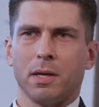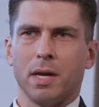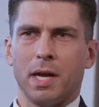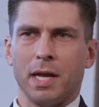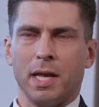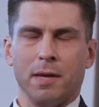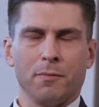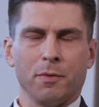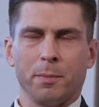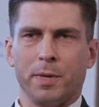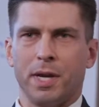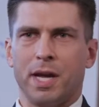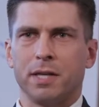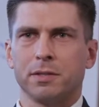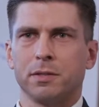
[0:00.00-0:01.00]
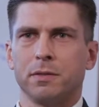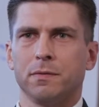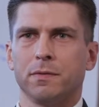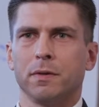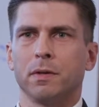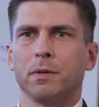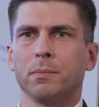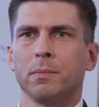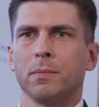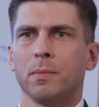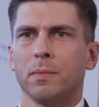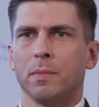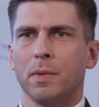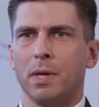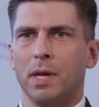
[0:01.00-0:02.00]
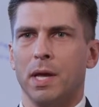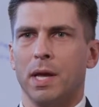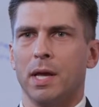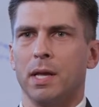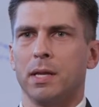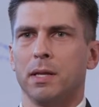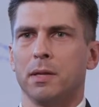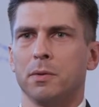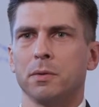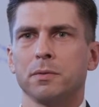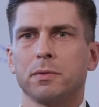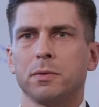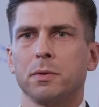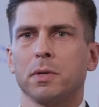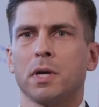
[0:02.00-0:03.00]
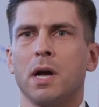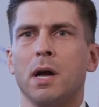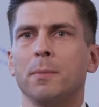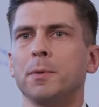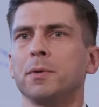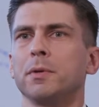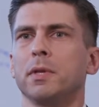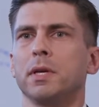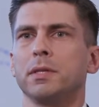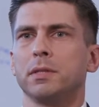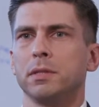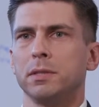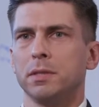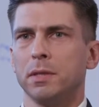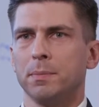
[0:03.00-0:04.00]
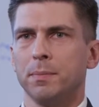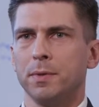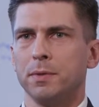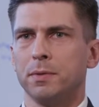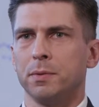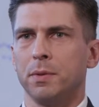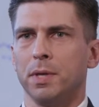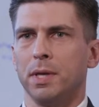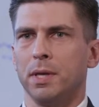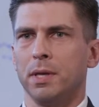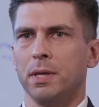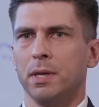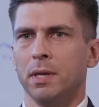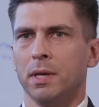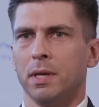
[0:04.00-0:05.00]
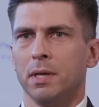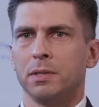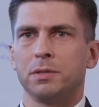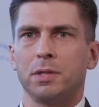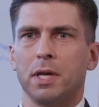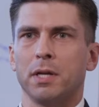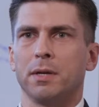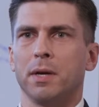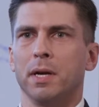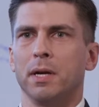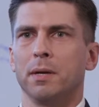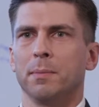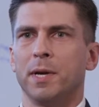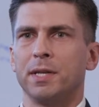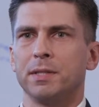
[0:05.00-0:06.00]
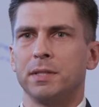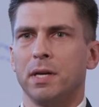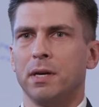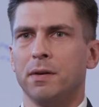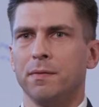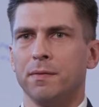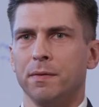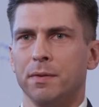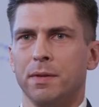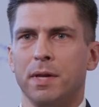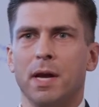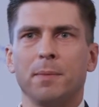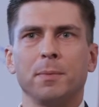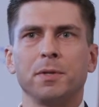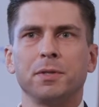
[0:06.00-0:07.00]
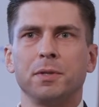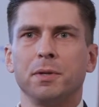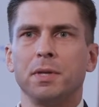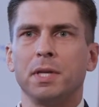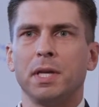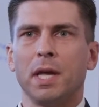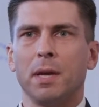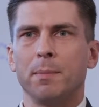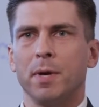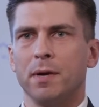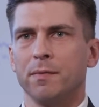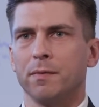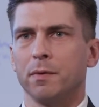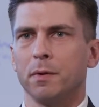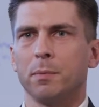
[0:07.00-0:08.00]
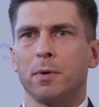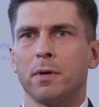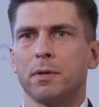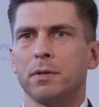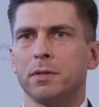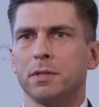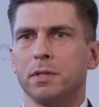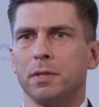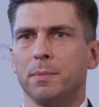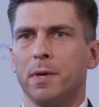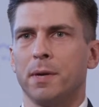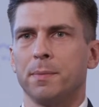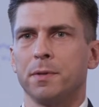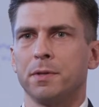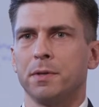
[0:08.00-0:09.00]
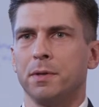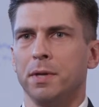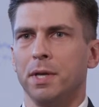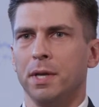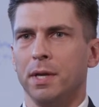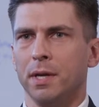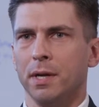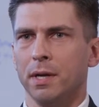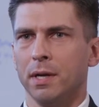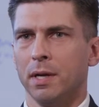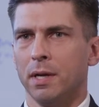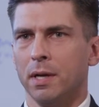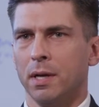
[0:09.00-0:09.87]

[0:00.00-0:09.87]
I came from a national firm, and through a common relationship between Jed Grennan and myself, that the opportunity came up for a partnership opportunity here,